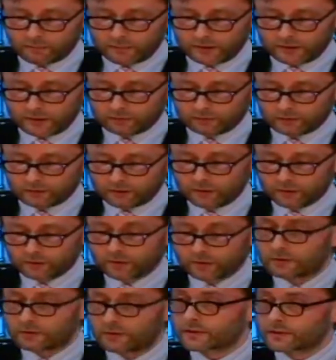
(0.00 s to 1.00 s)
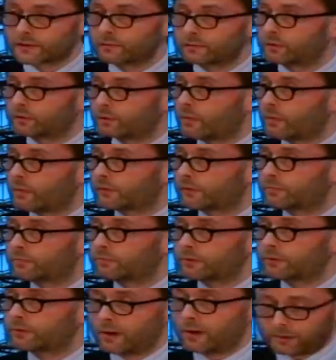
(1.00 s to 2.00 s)
and staffed
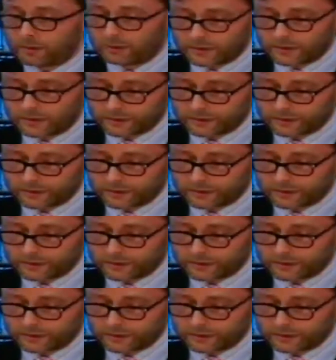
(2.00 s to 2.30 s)
the papal